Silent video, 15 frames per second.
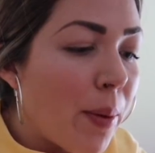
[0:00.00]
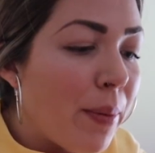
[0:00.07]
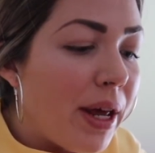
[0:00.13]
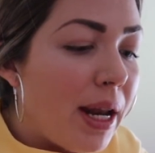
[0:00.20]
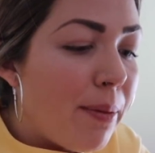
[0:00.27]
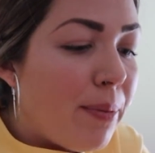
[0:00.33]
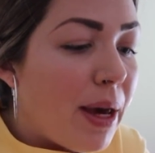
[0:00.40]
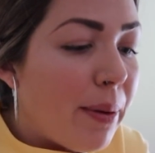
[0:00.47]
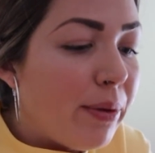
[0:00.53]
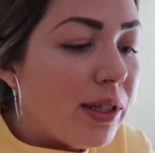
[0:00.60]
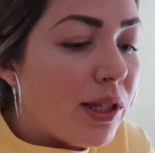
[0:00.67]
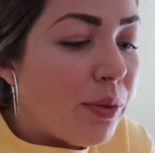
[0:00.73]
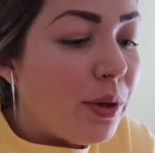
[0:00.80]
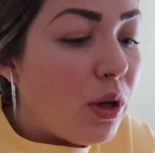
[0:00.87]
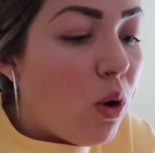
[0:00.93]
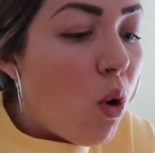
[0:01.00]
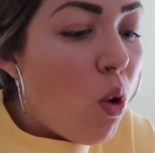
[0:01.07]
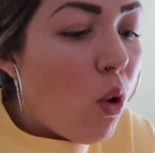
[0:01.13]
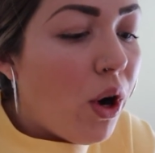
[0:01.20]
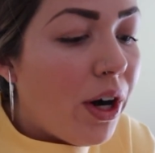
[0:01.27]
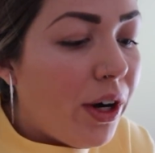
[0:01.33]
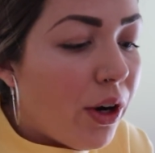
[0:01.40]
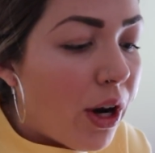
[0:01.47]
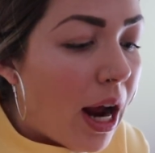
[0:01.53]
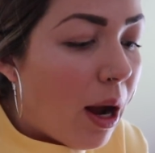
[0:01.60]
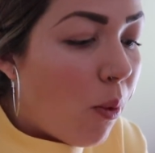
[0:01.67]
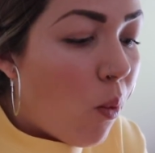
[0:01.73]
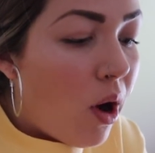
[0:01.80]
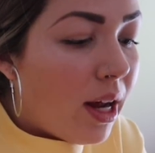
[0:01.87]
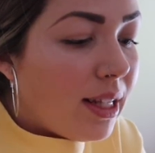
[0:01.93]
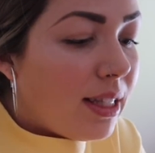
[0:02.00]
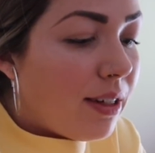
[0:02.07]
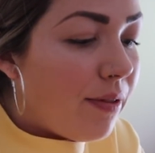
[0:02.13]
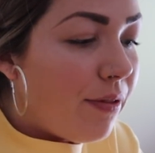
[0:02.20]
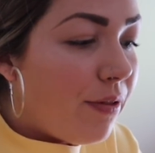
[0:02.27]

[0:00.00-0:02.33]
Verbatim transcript: I'm gonna be able to record or I want to